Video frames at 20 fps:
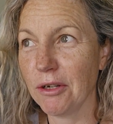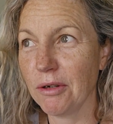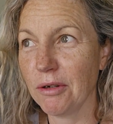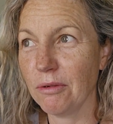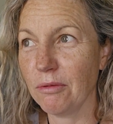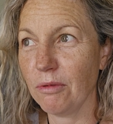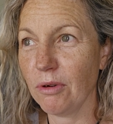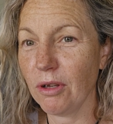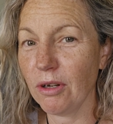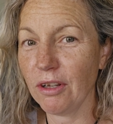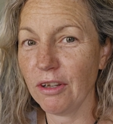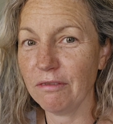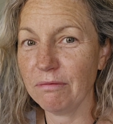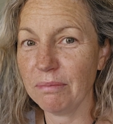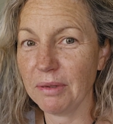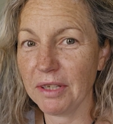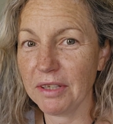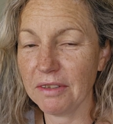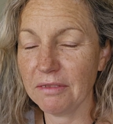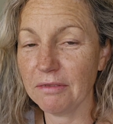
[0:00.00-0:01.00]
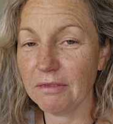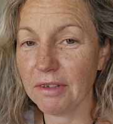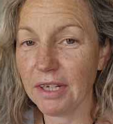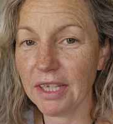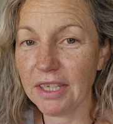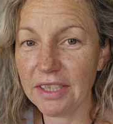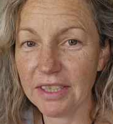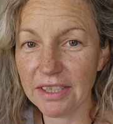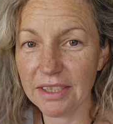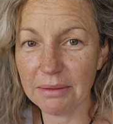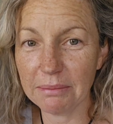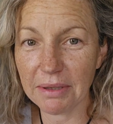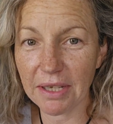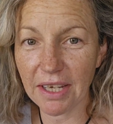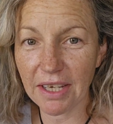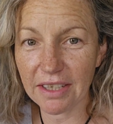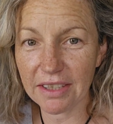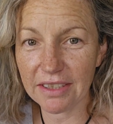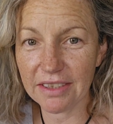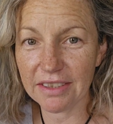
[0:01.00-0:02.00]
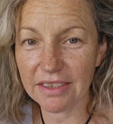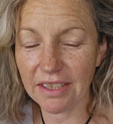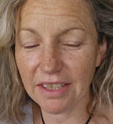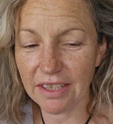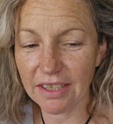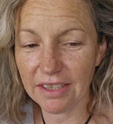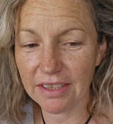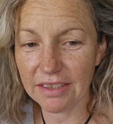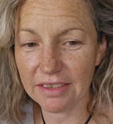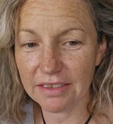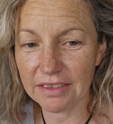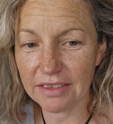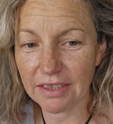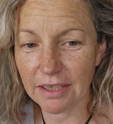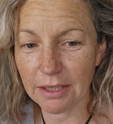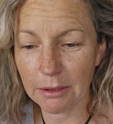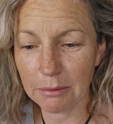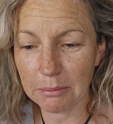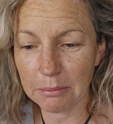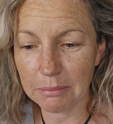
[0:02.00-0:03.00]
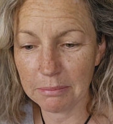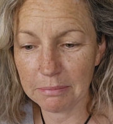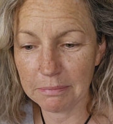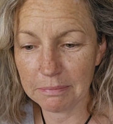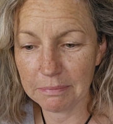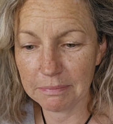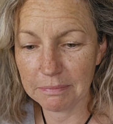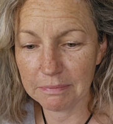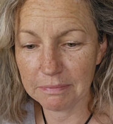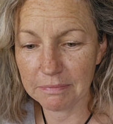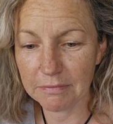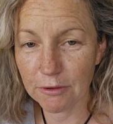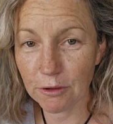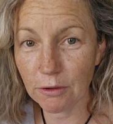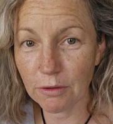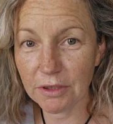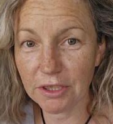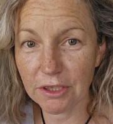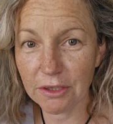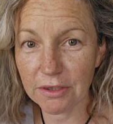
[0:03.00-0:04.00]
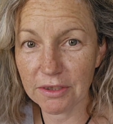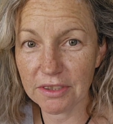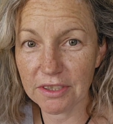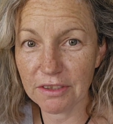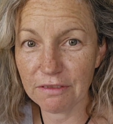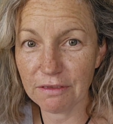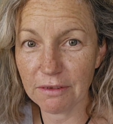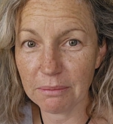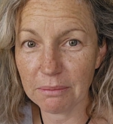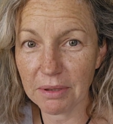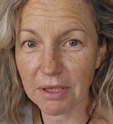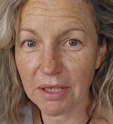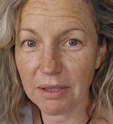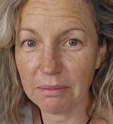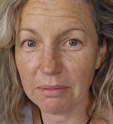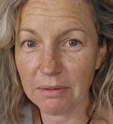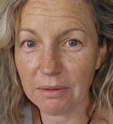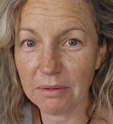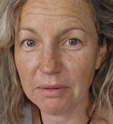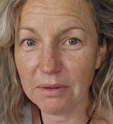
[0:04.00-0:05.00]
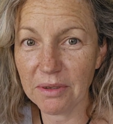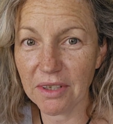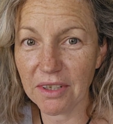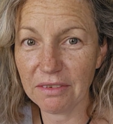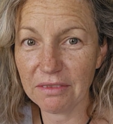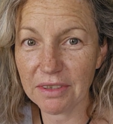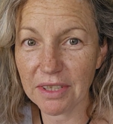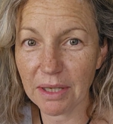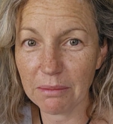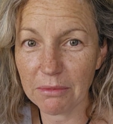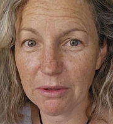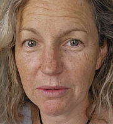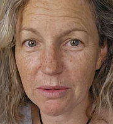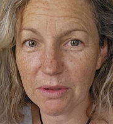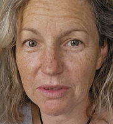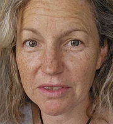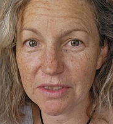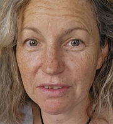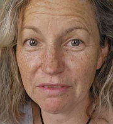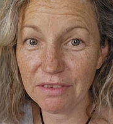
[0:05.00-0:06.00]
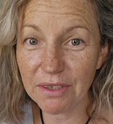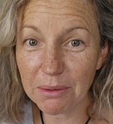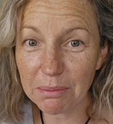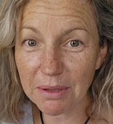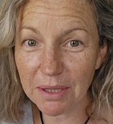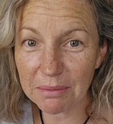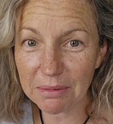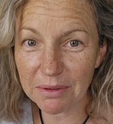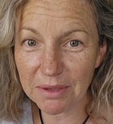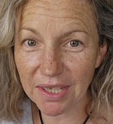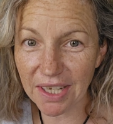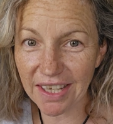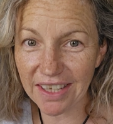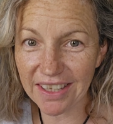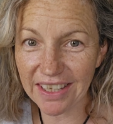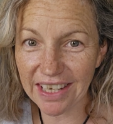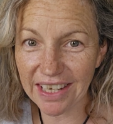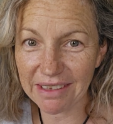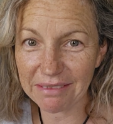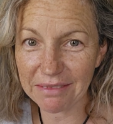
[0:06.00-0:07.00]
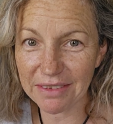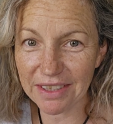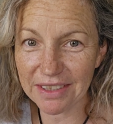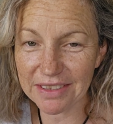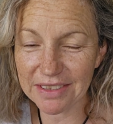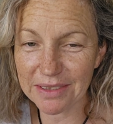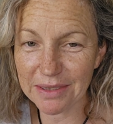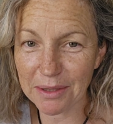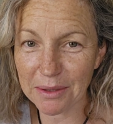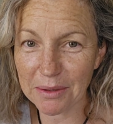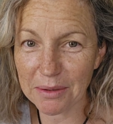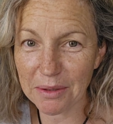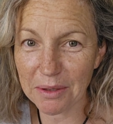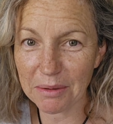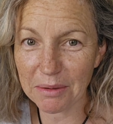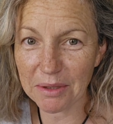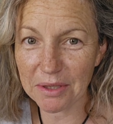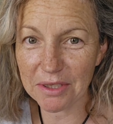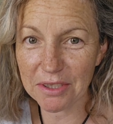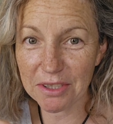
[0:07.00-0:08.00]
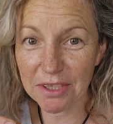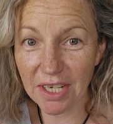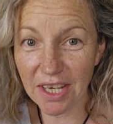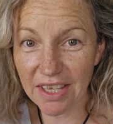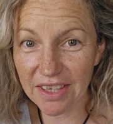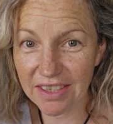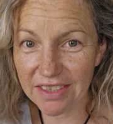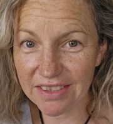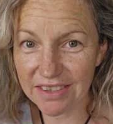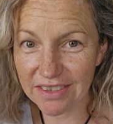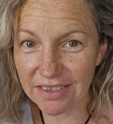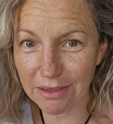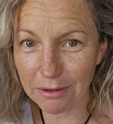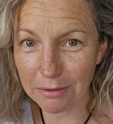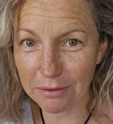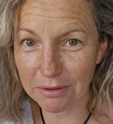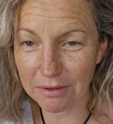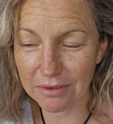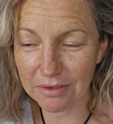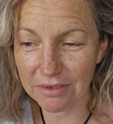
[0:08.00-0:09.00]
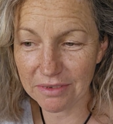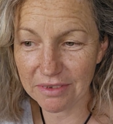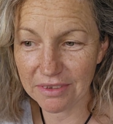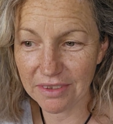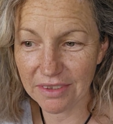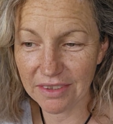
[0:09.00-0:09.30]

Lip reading: while I've been reading about it and talking to different people, I've come across a few people now that have this. So I'm going to share this on